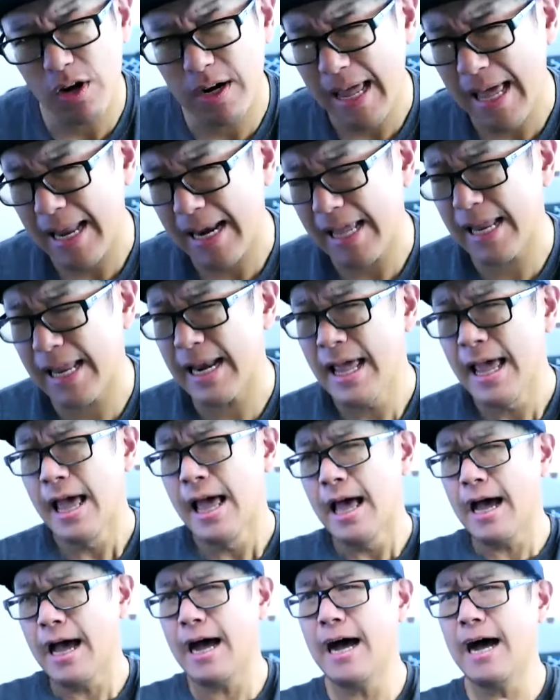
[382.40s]
that end.
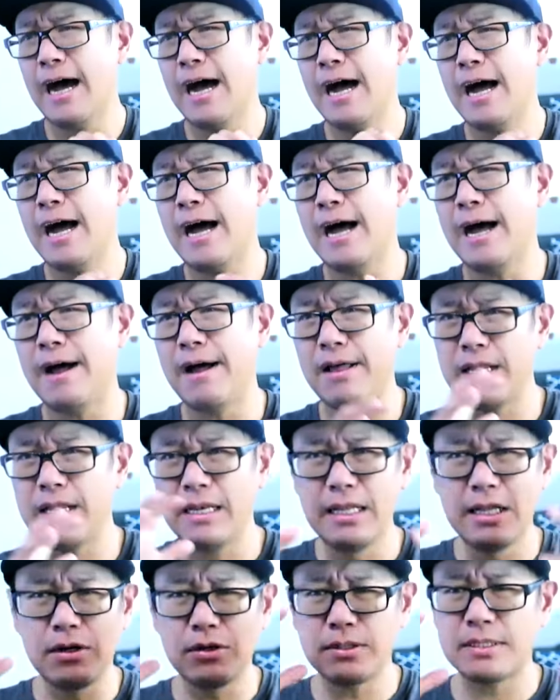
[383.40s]

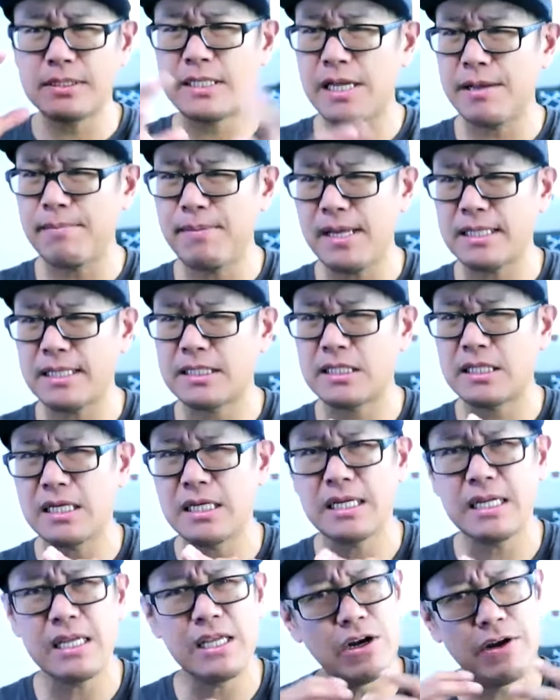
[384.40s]
Little tidbits
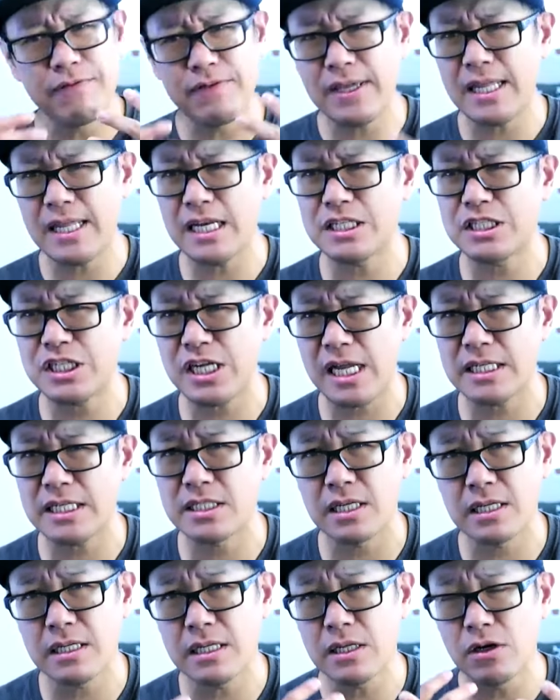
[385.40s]
to, you know, if you get a chance
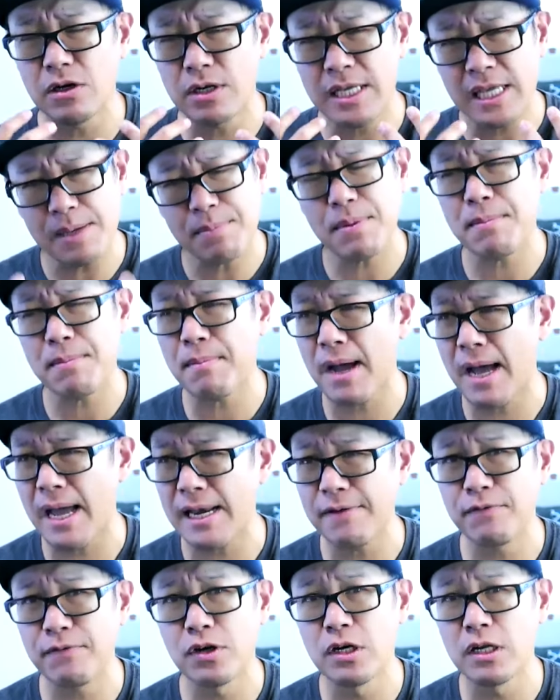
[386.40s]
to, you know, keep in mind
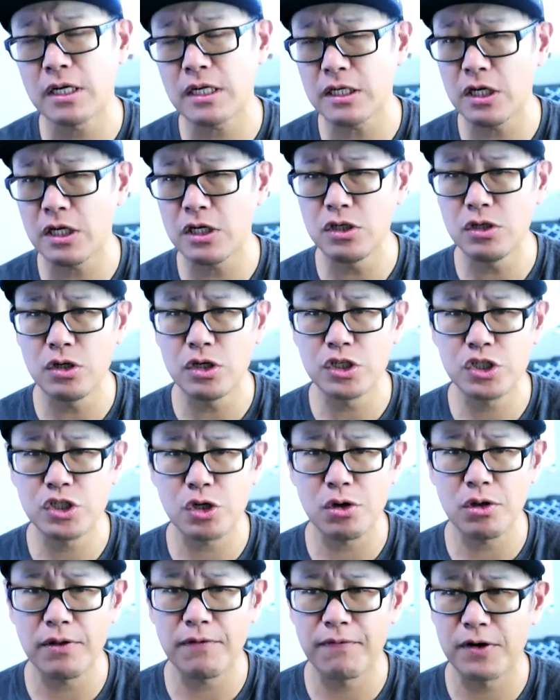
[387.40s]
if you're looking to do your
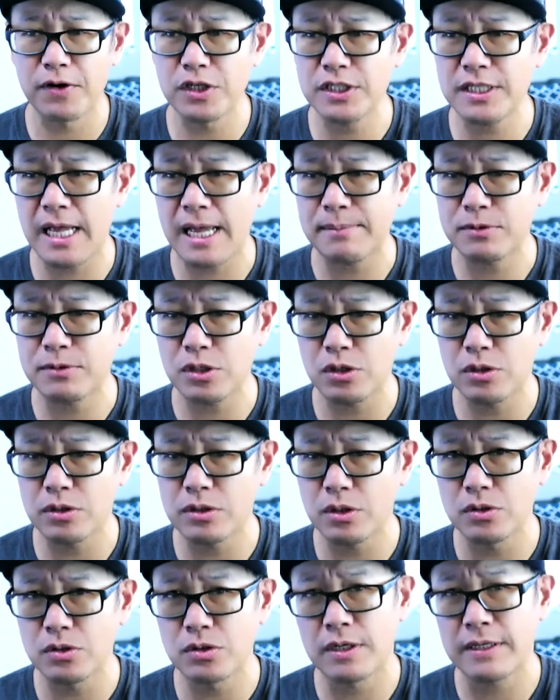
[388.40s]
show the first time. So
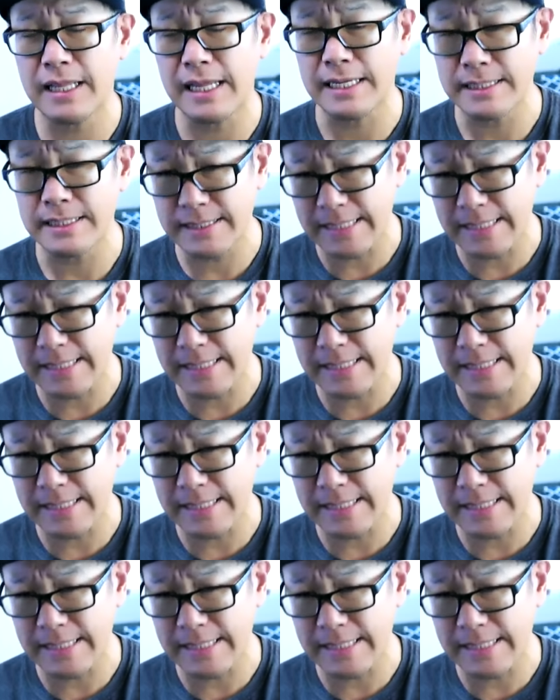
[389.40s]
those are things.